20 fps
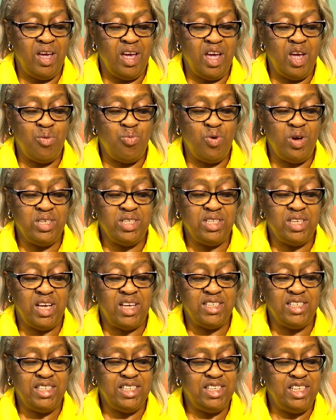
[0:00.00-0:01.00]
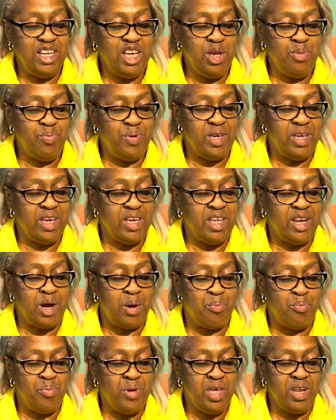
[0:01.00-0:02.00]
and was asleep in
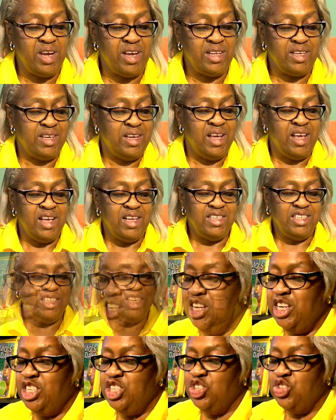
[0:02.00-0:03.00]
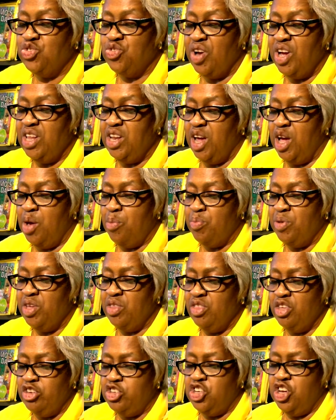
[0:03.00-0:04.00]
a minute. Sitting straight up
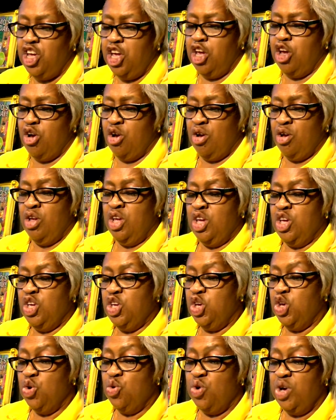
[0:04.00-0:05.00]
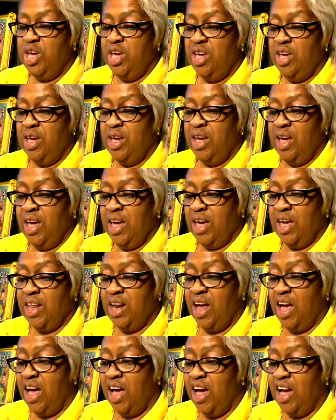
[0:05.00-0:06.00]
in the chair, Huey
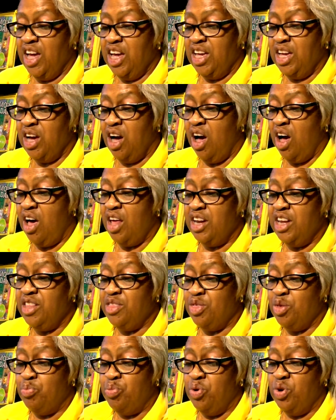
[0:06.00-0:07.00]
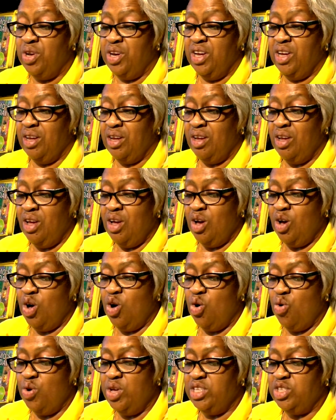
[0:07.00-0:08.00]
and I guarded the pudding.
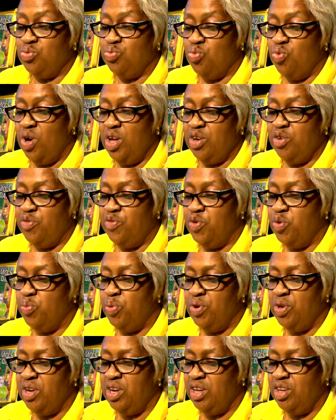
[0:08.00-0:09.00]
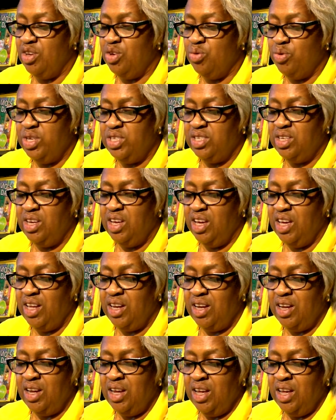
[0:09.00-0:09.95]
Oh, it's wonderful pudding, Huey said,